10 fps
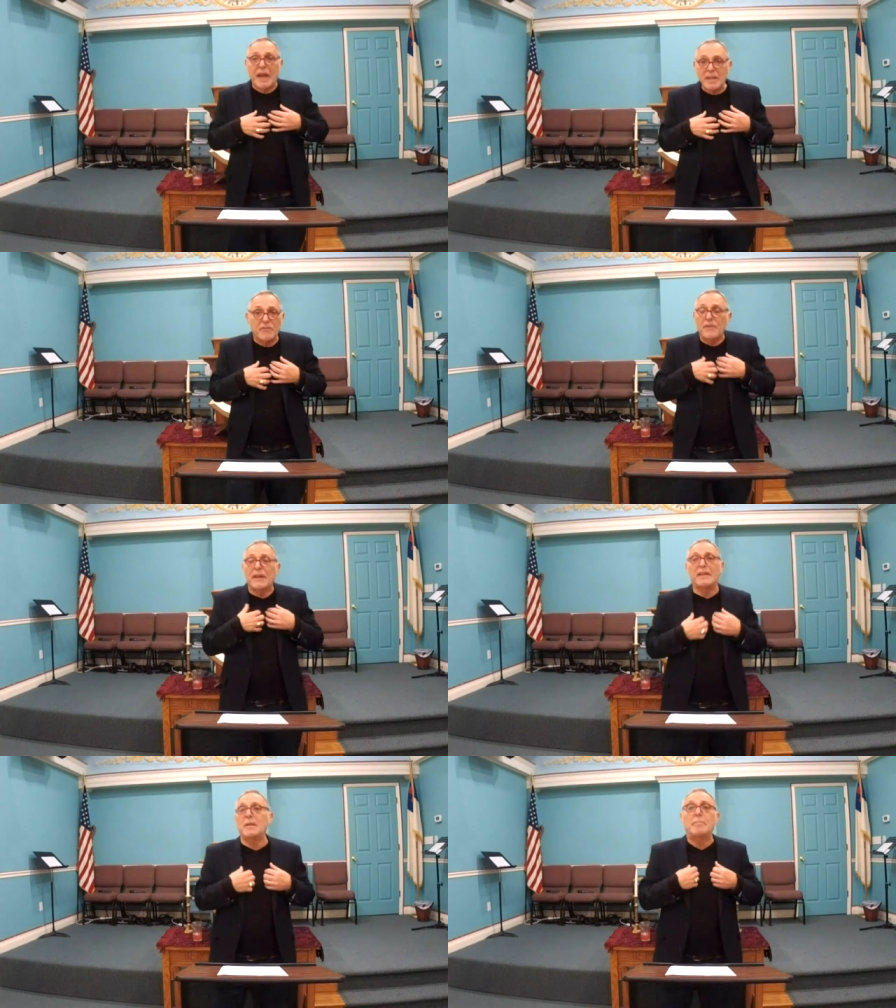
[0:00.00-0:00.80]
you, you
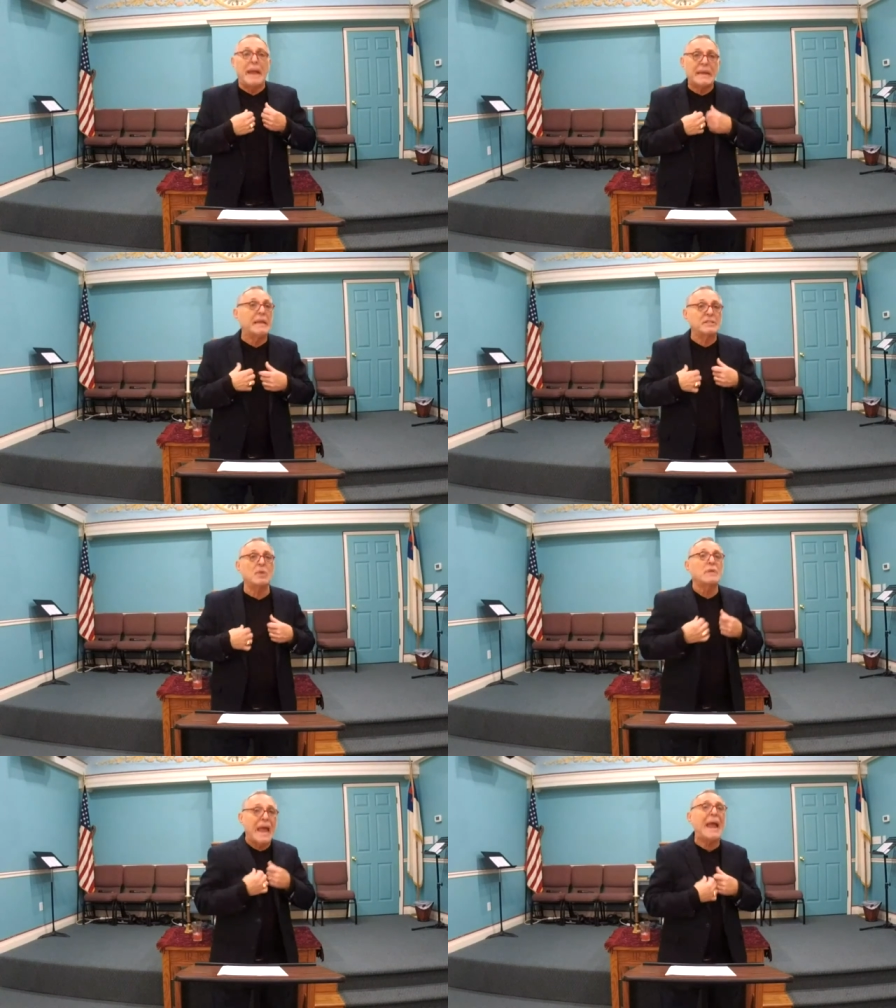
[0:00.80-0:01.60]
feel like you're begging, it's
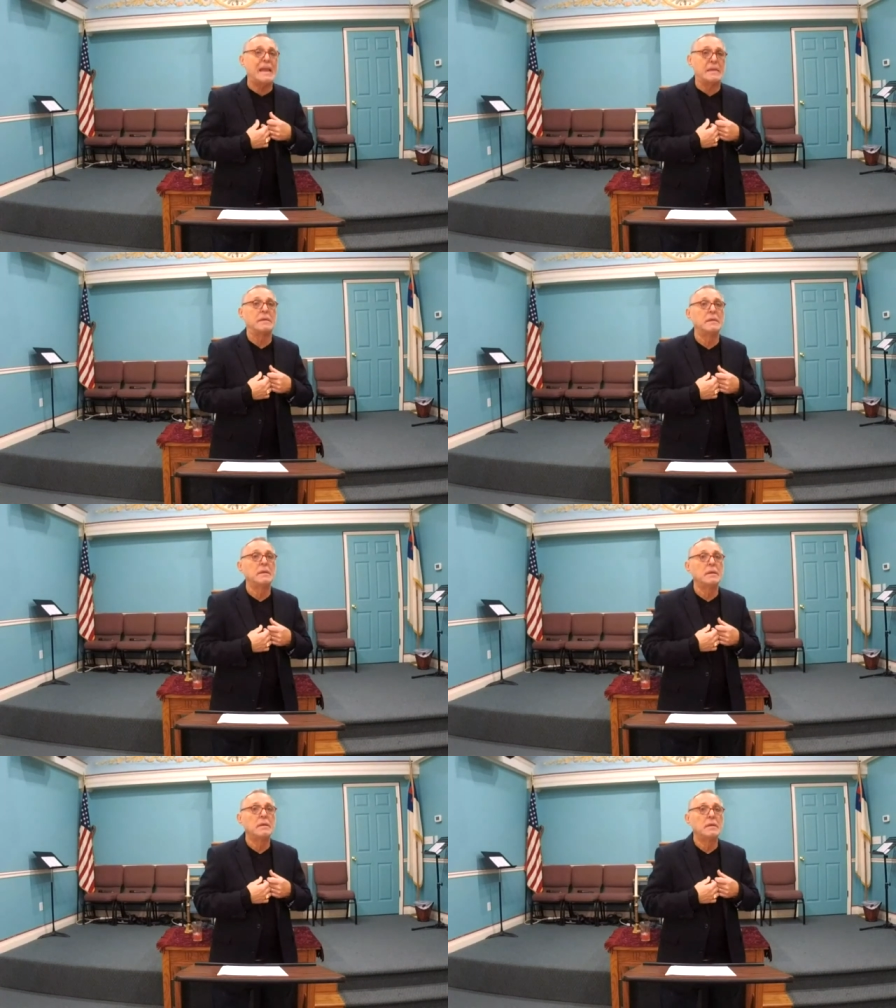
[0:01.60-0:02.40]
okay.
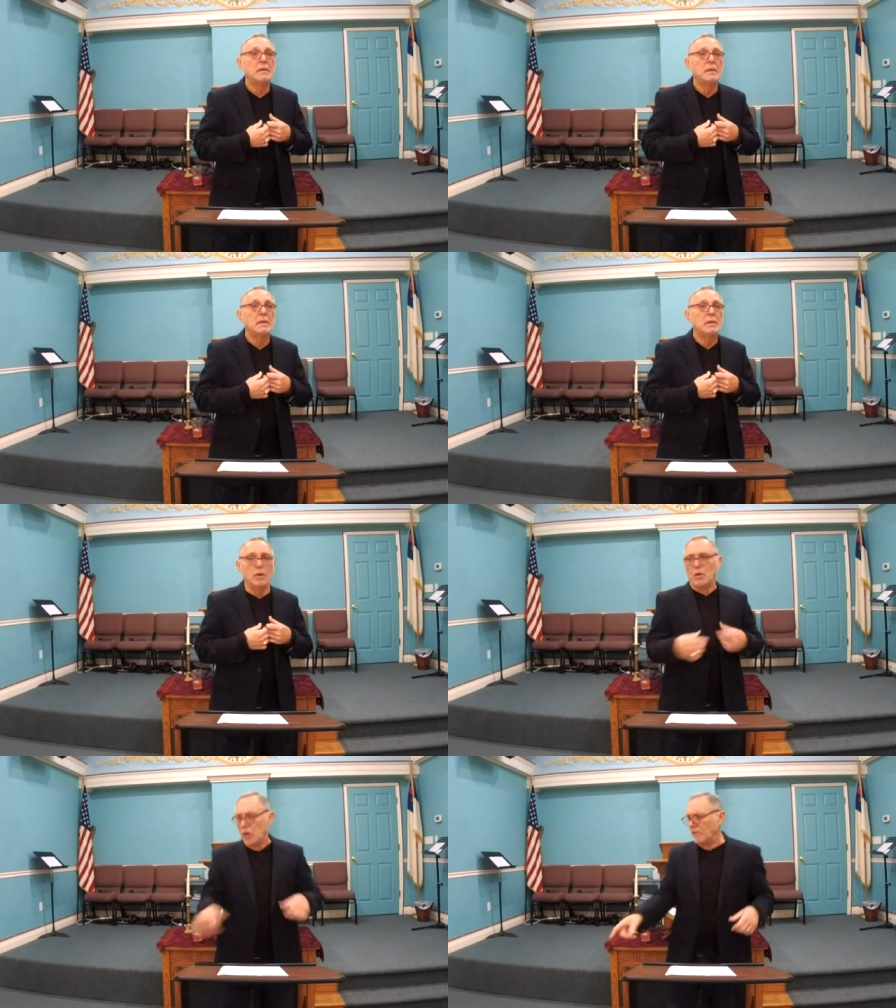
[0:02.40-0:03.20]
You
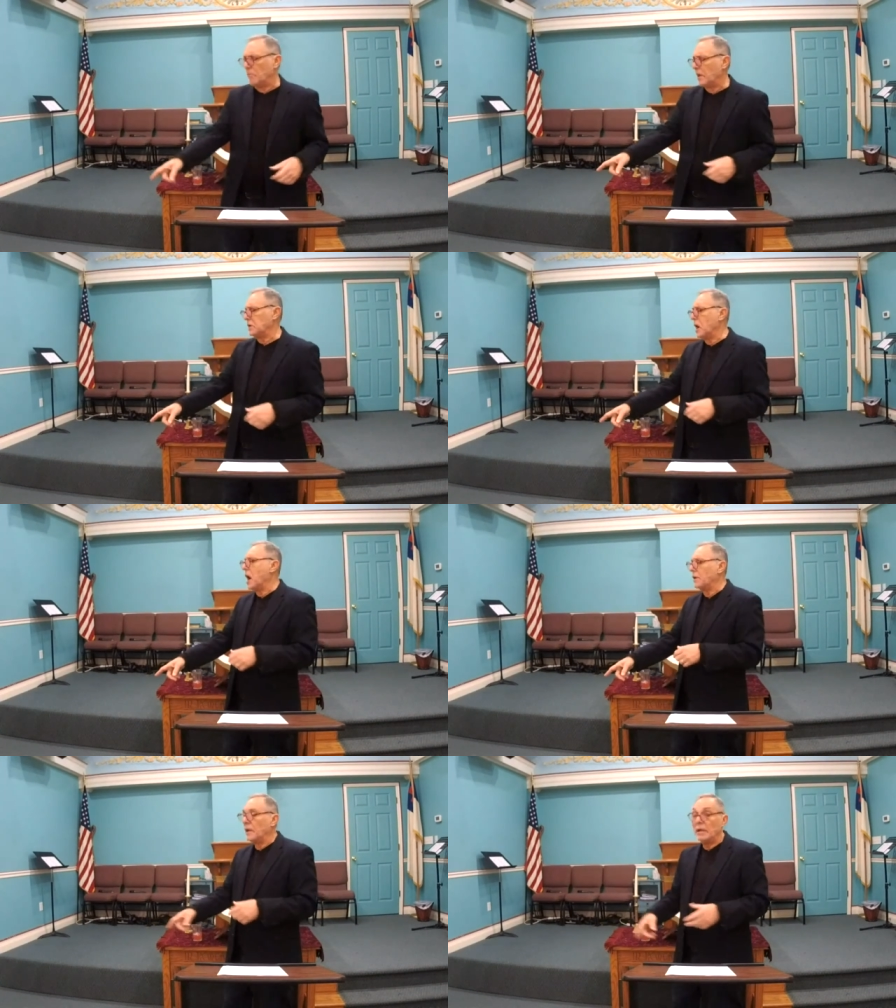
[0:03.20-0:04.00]
don't ever beg
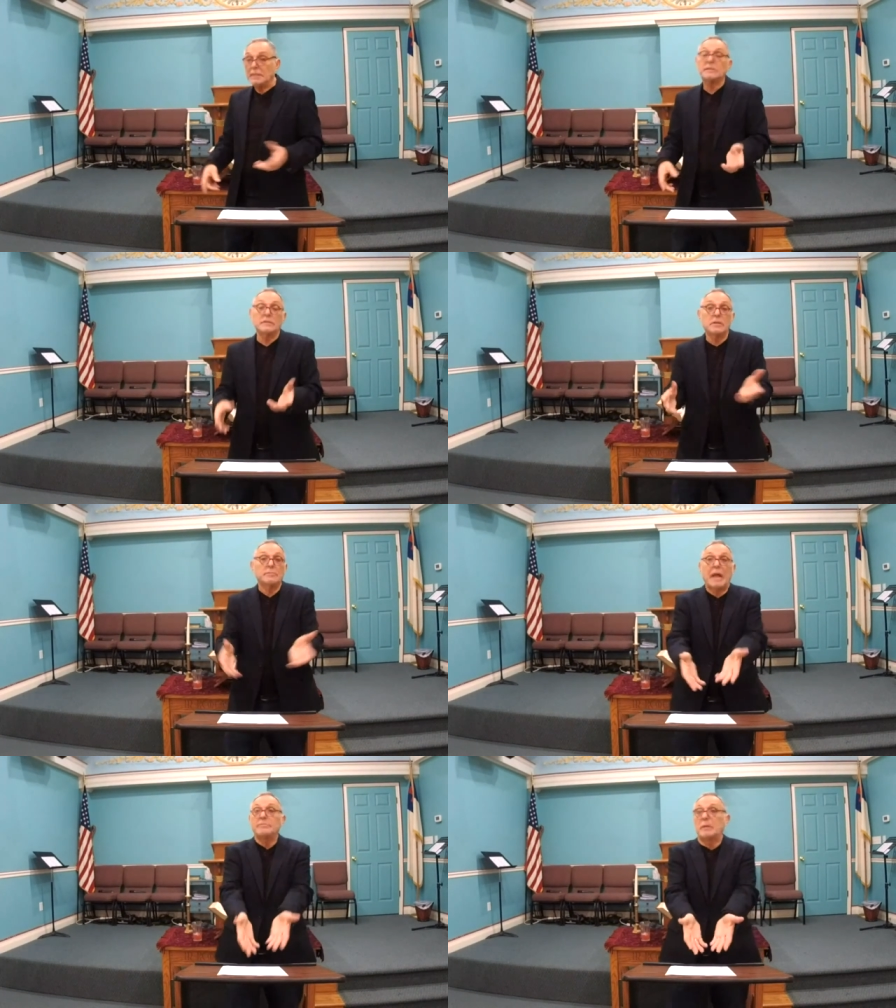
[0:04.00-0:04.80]
God. Listen,
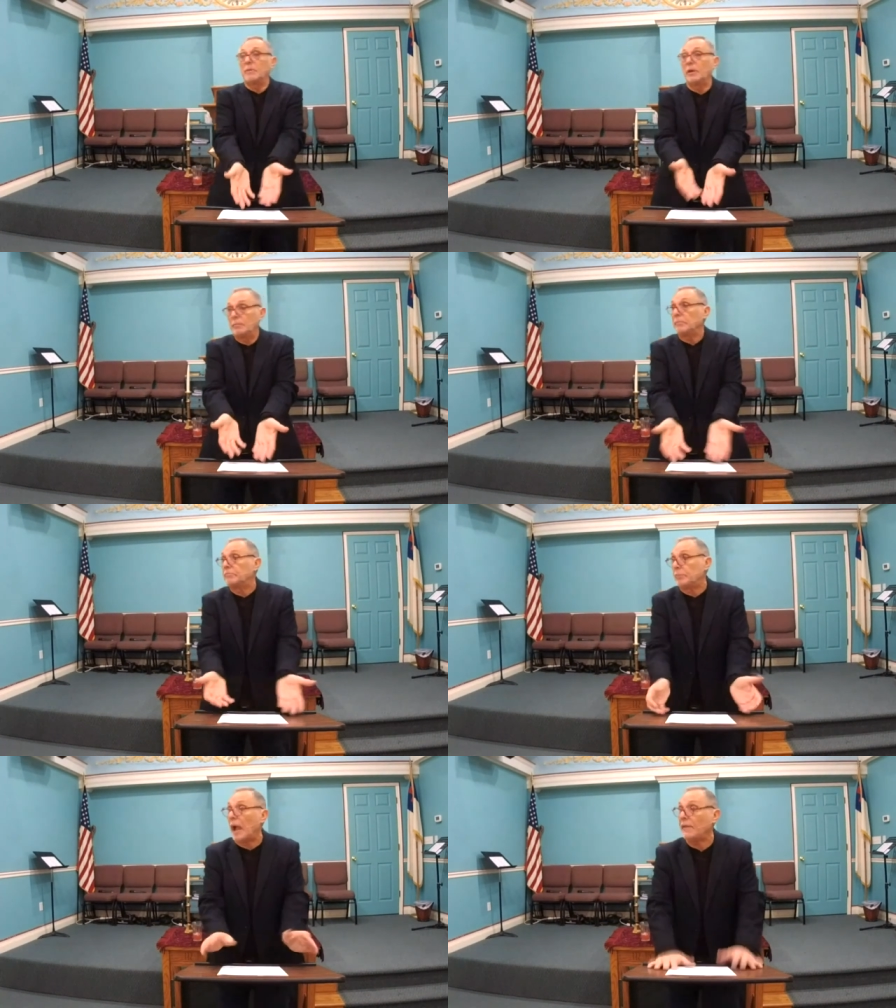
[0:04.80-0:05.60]
sometimes I'm gonna,
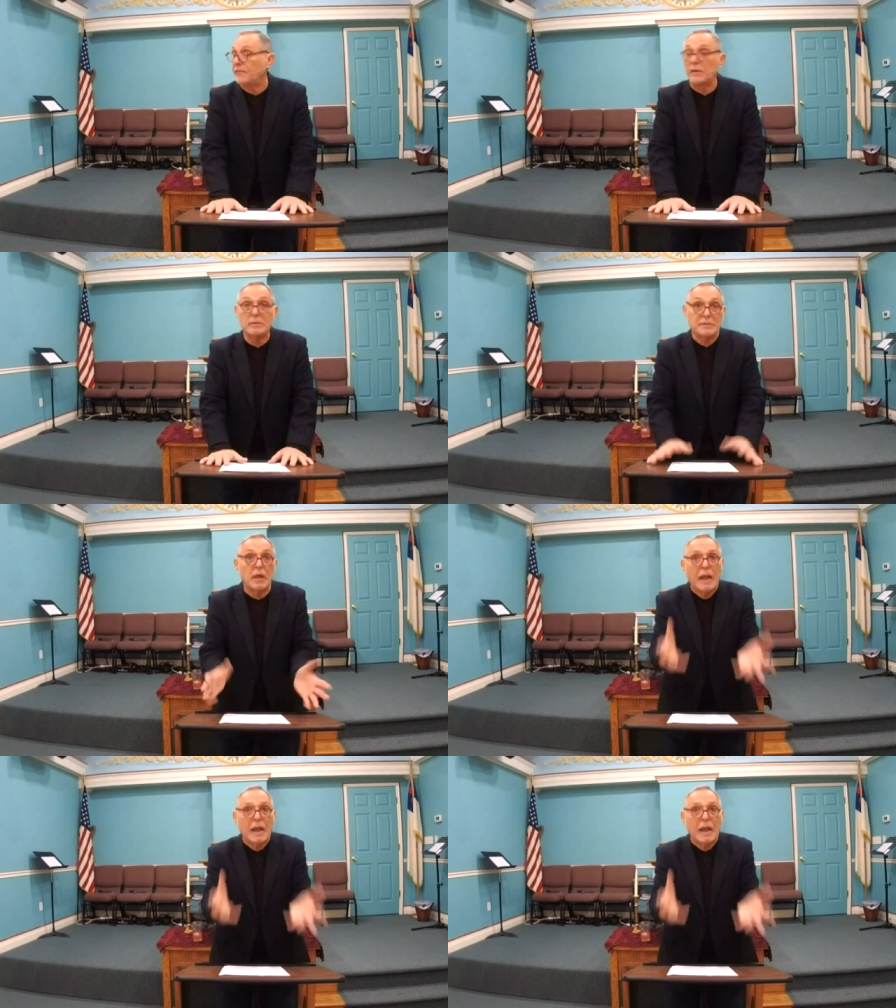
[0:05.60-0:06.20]
I feel,